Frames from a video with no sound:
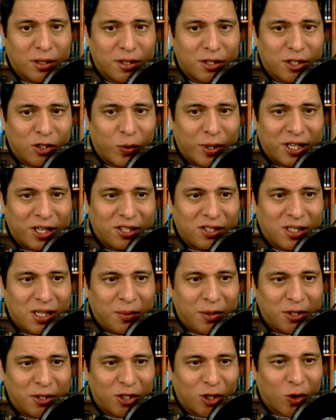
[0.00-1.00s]
so when he
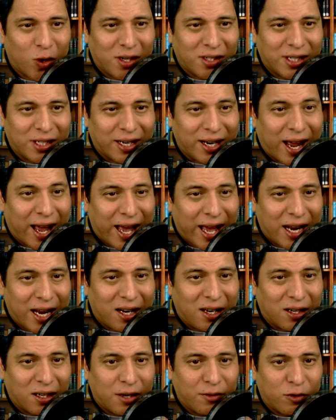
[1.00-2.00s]
stumbles across an
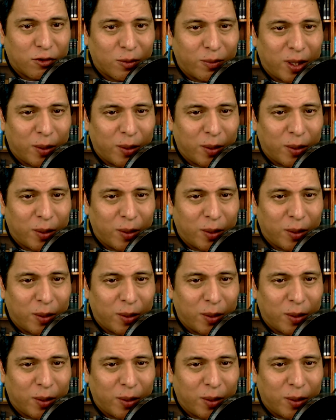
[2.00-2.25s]
ad looking for